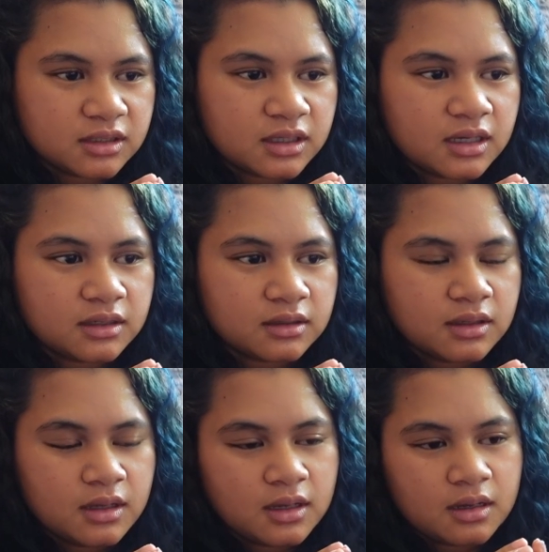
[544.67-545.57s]
again,
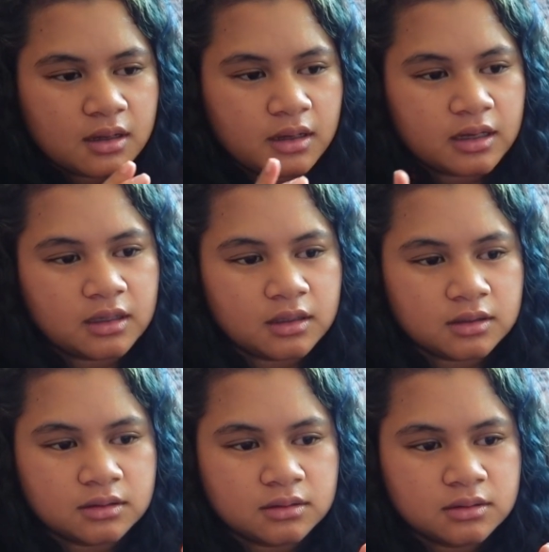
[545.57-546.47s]

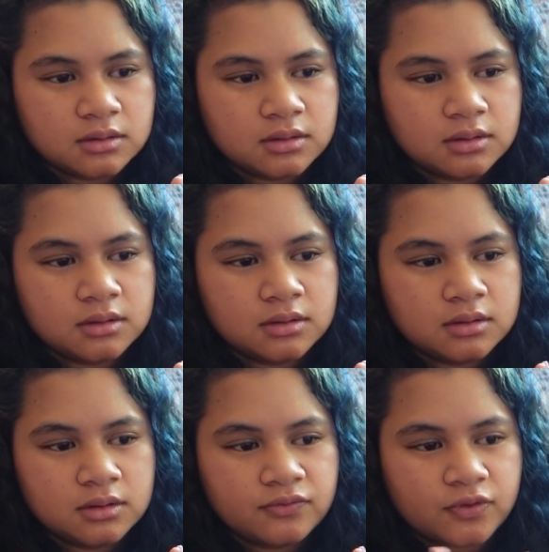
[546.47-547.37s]
and
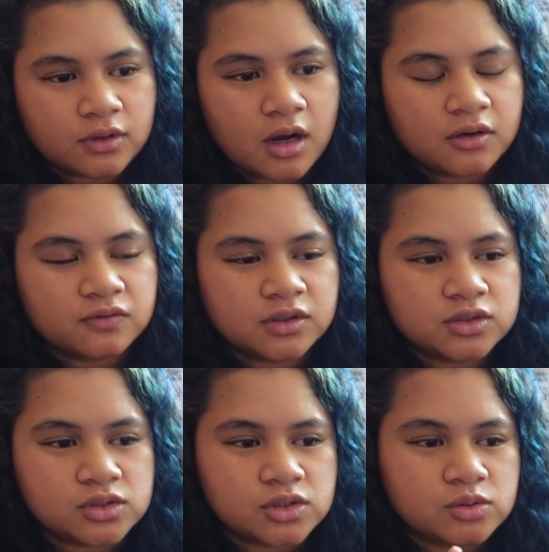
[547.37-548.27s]
for Conrad
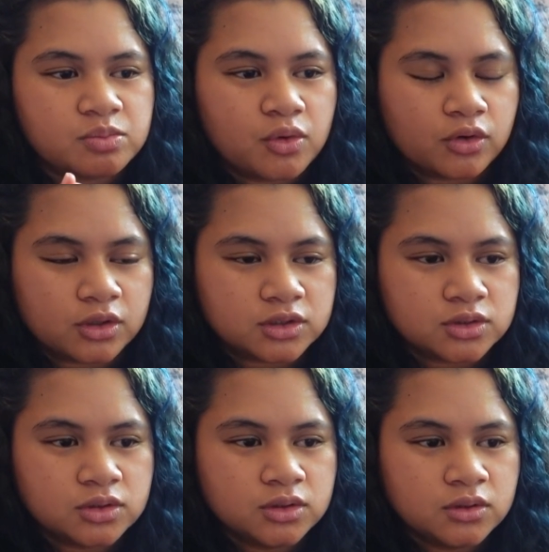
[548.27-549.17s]
to support
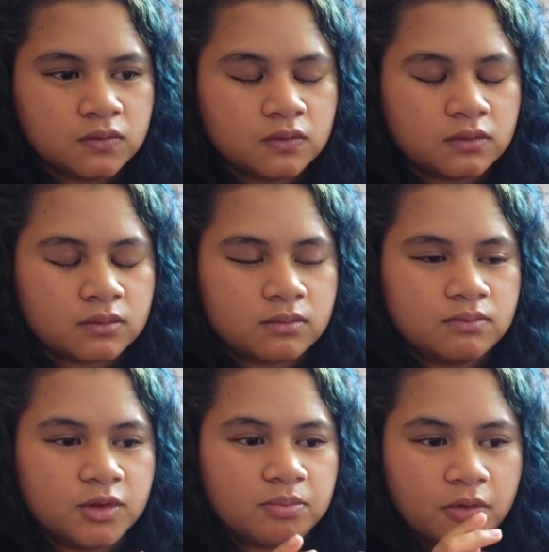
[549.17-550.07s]

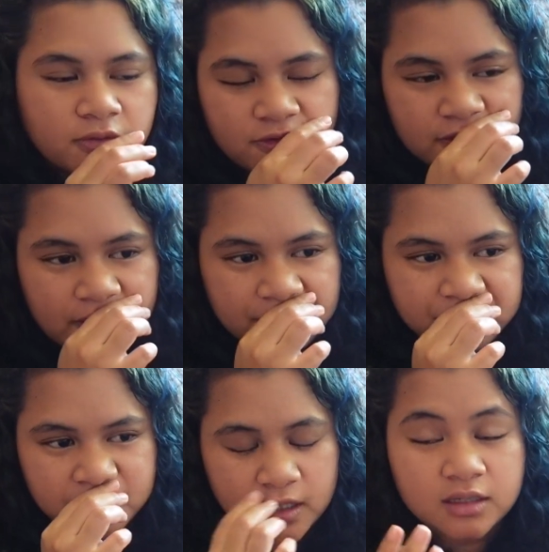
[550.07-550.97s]
the both of them
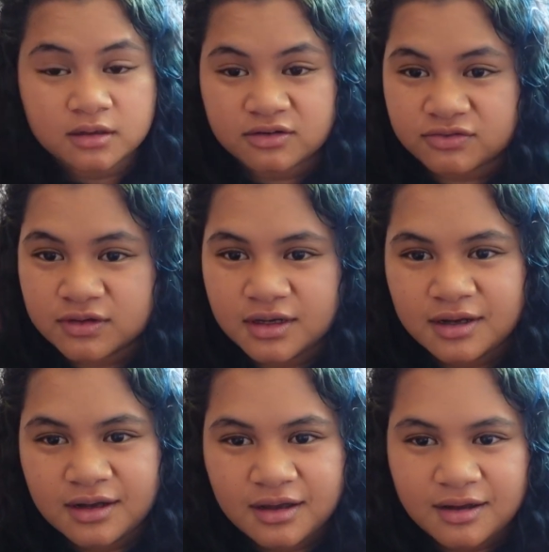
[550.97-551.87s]
if
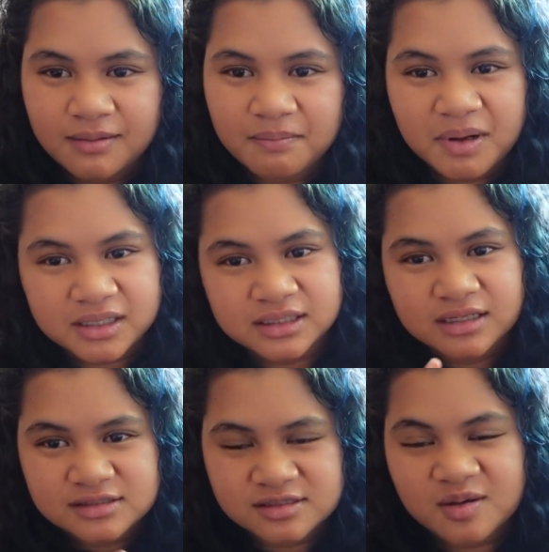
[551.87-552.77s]
Belly
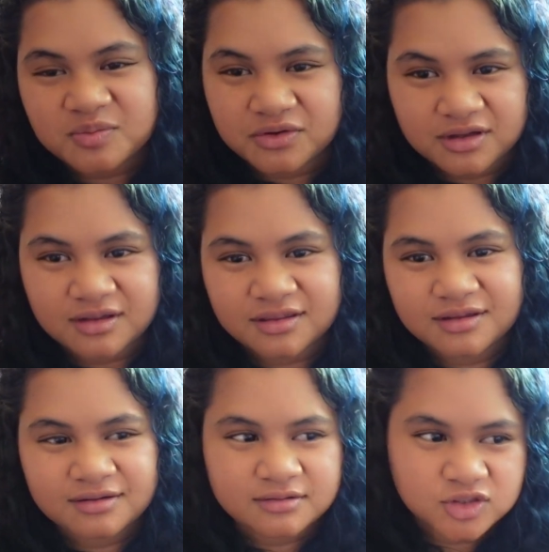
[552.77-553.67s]
ends up with
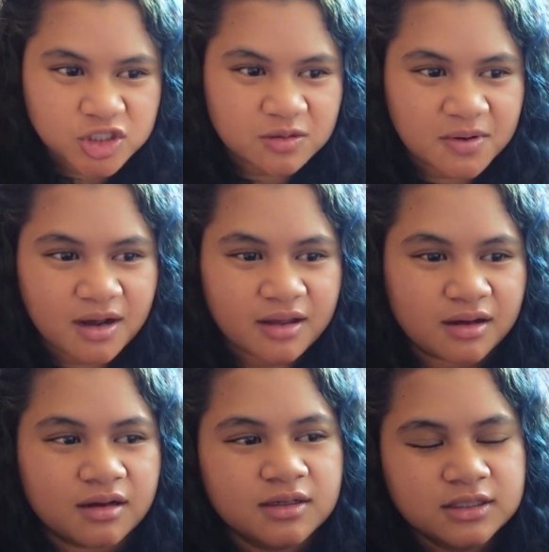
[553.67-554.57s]
Jeremiah.
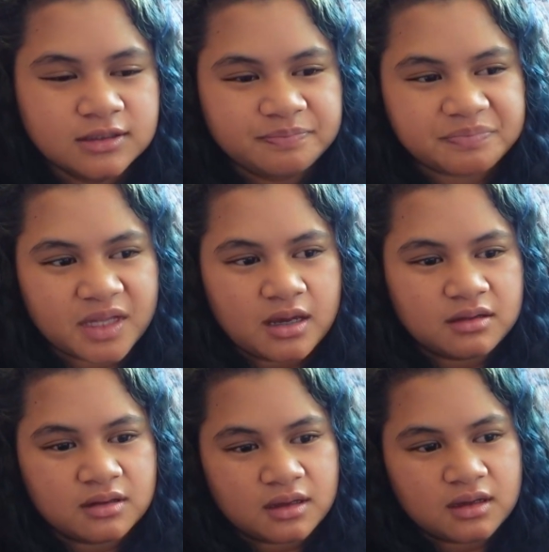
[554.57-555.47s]

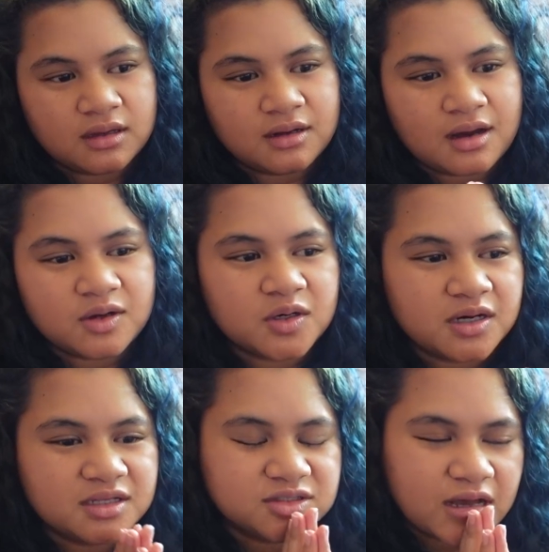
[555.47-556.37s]
And then
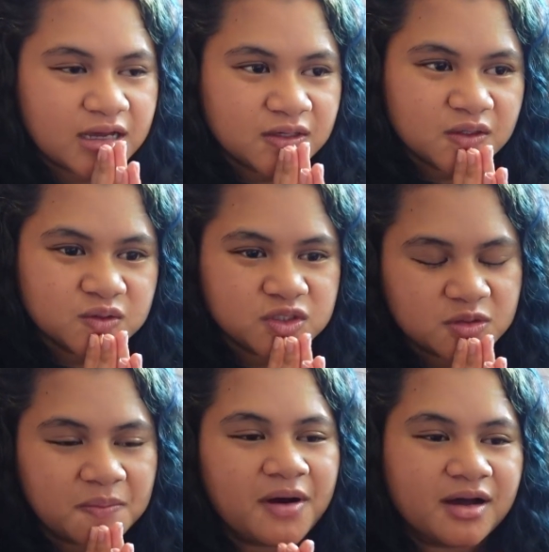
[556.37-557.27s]
I know
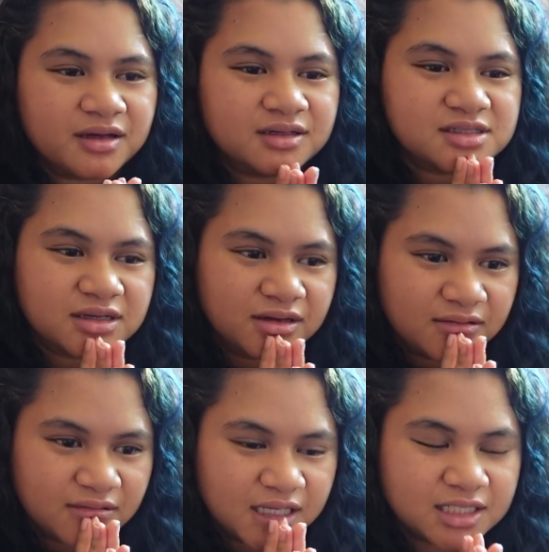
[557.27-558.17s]
Jeremiah is
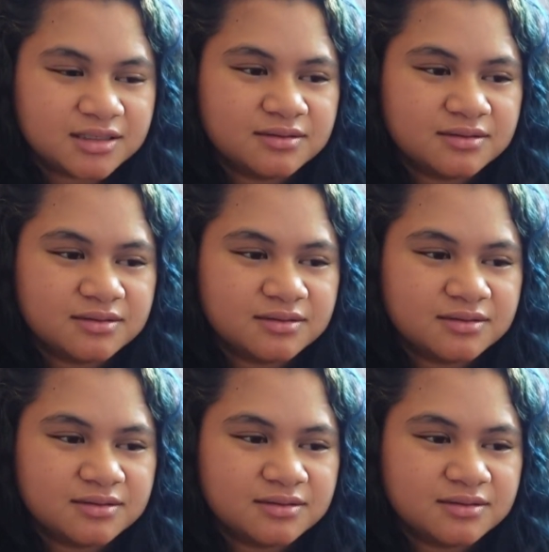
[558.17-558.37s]
gonna like